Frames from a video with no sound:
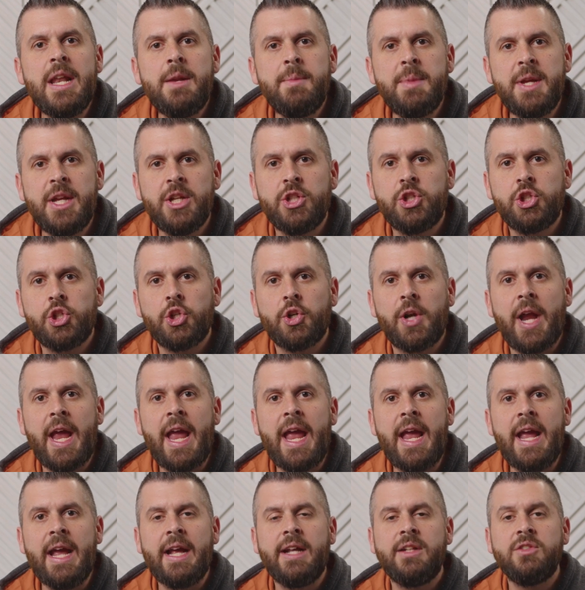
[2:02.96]
enemy into your
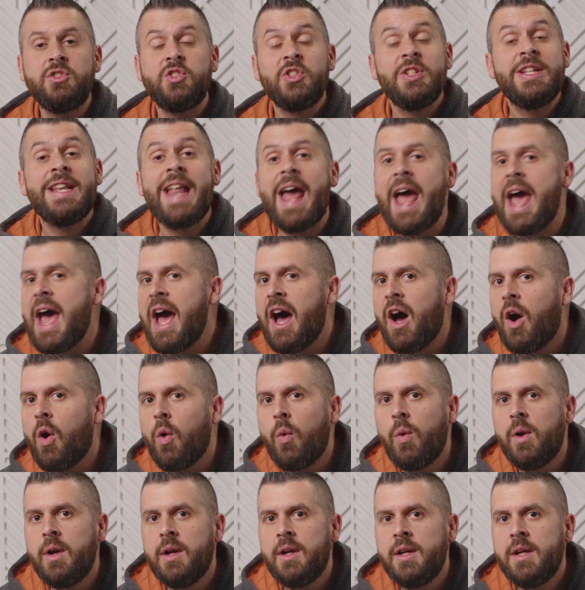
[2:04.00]
hands.
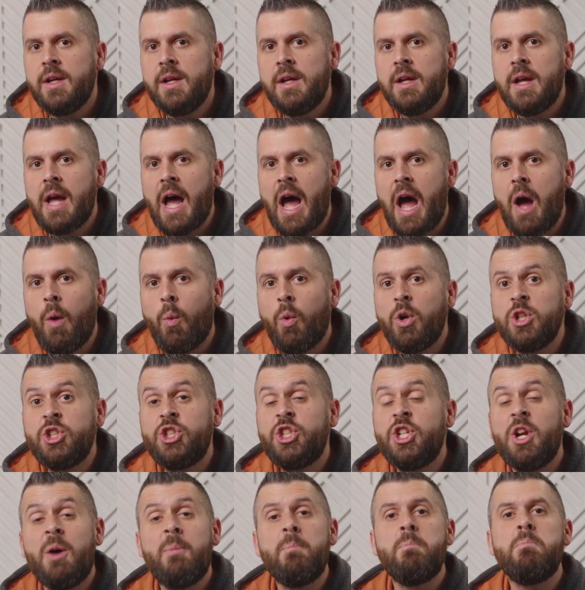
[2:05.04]
Now, I
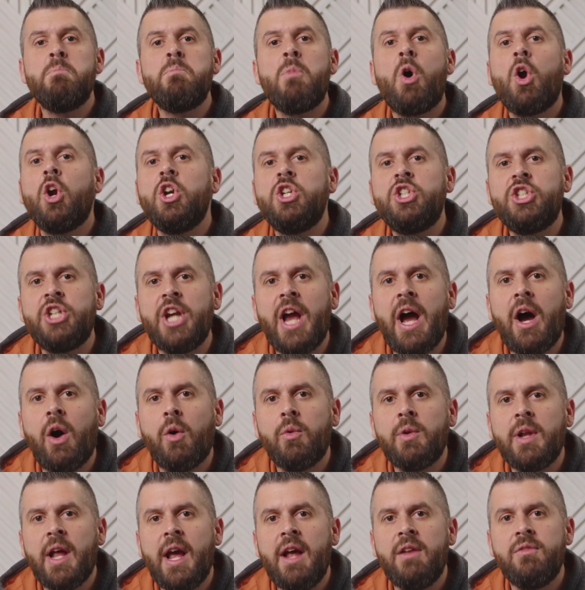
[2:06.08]
want you to march
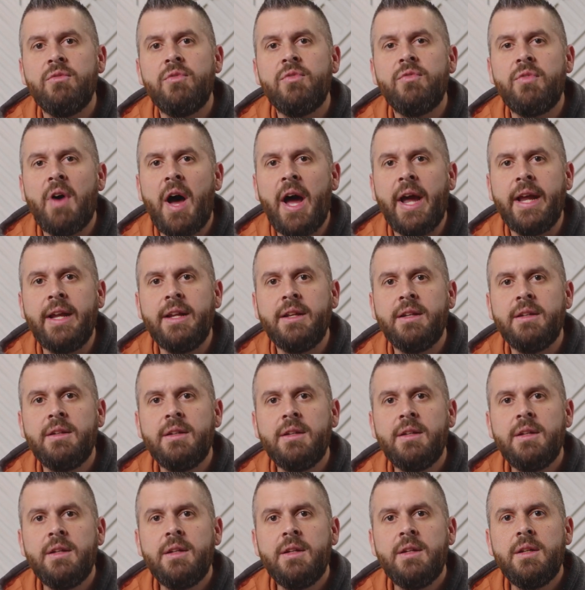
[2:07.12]
out and fight.
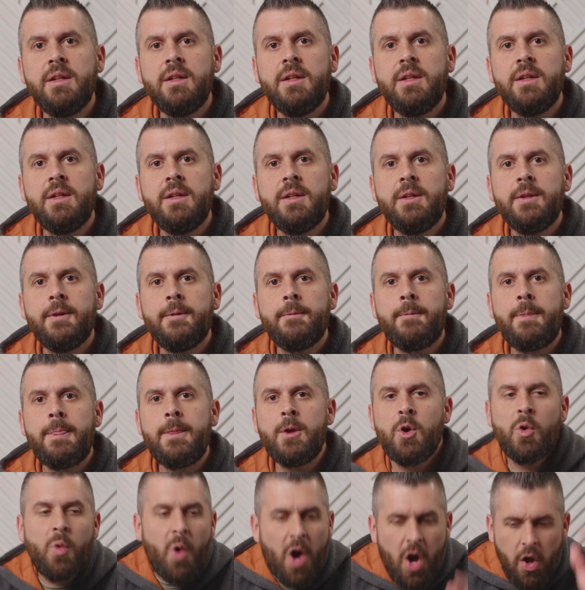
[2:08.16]

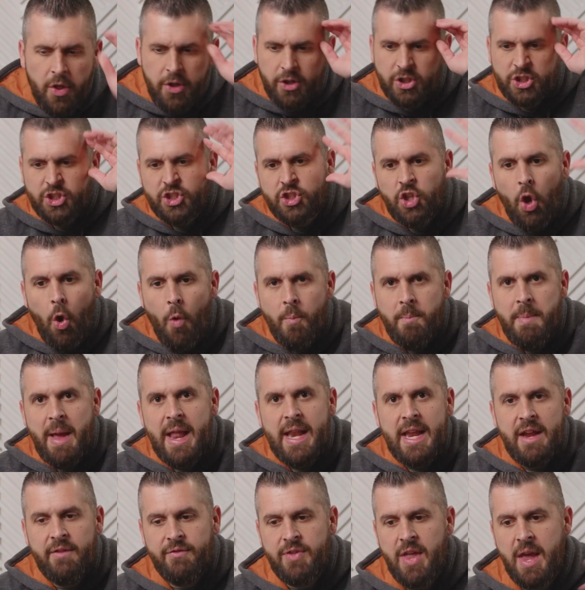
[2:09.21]
Wow, there's so
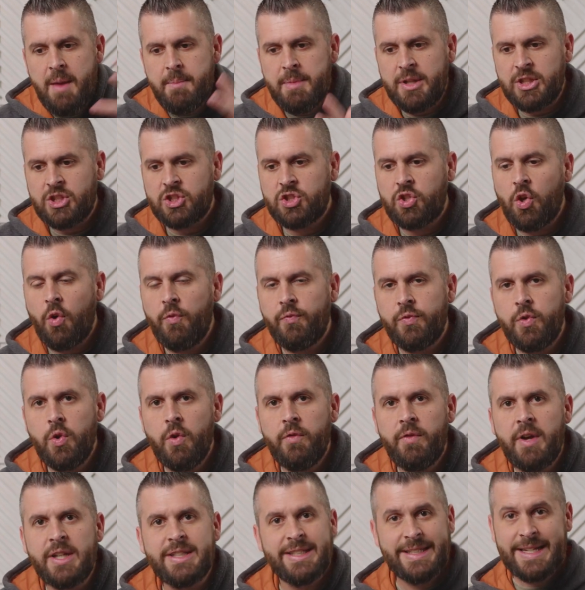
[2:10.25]
many of them and so
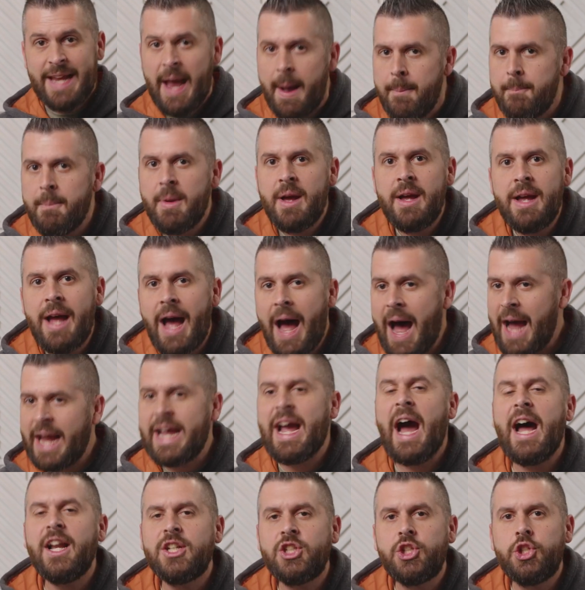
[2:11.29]
few of us. Yep, I
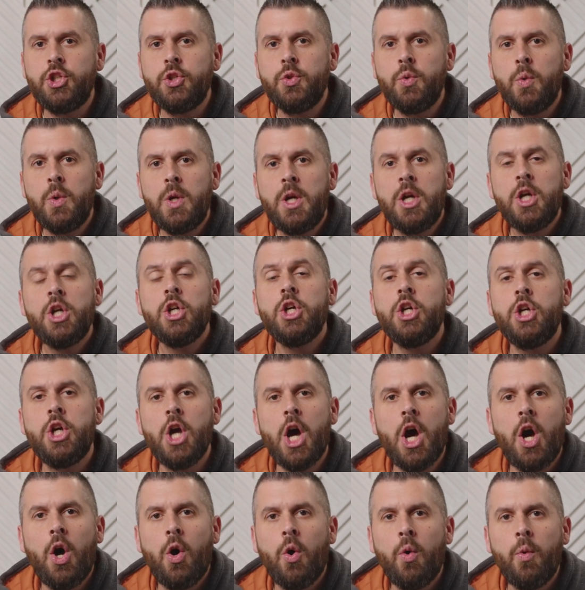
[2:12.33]
got you.
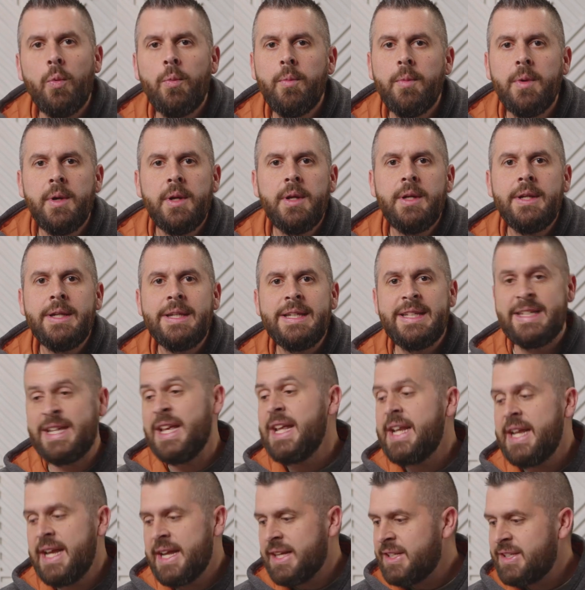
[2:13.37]
Go.
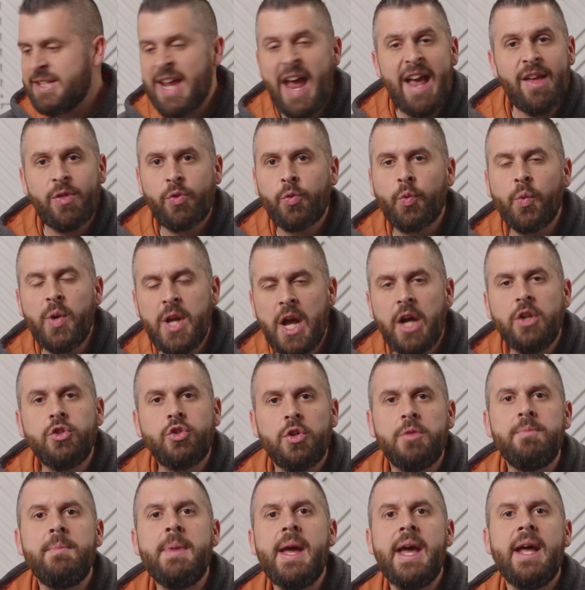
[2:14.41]
Gideon, take
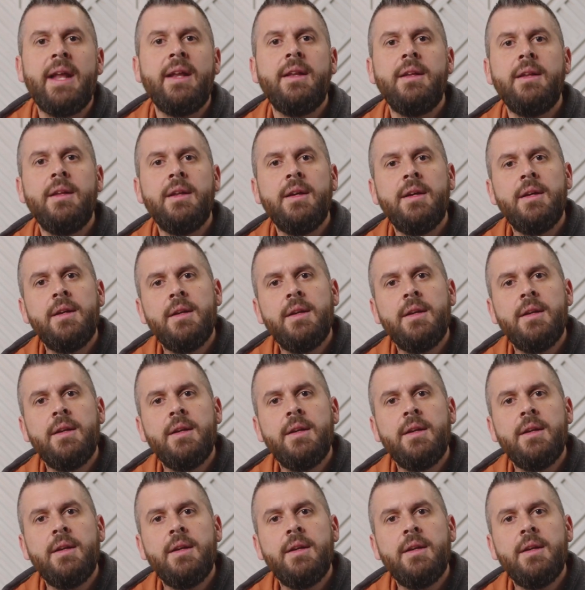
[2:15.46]
300 men